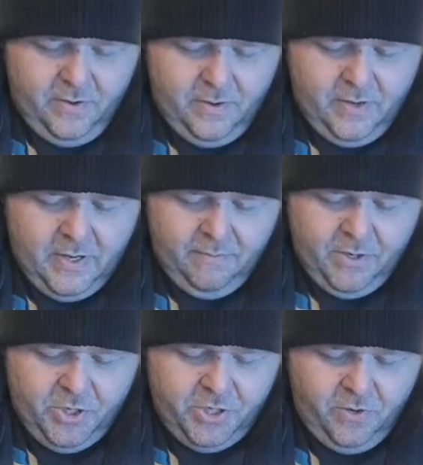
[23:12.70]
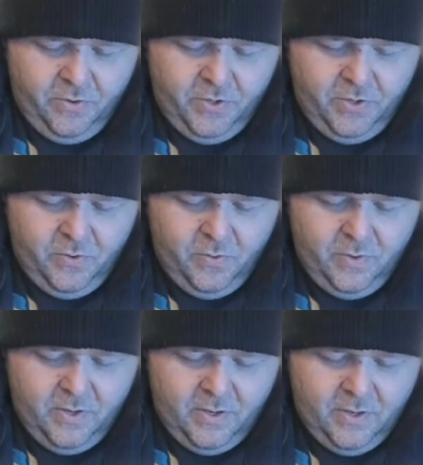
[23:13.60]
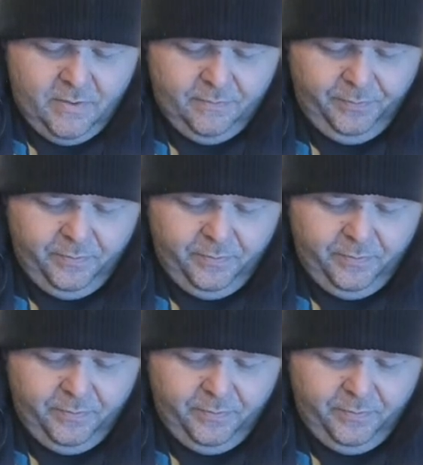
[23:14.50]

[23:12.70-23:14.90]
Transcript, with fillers: and I'm going to show you. Um,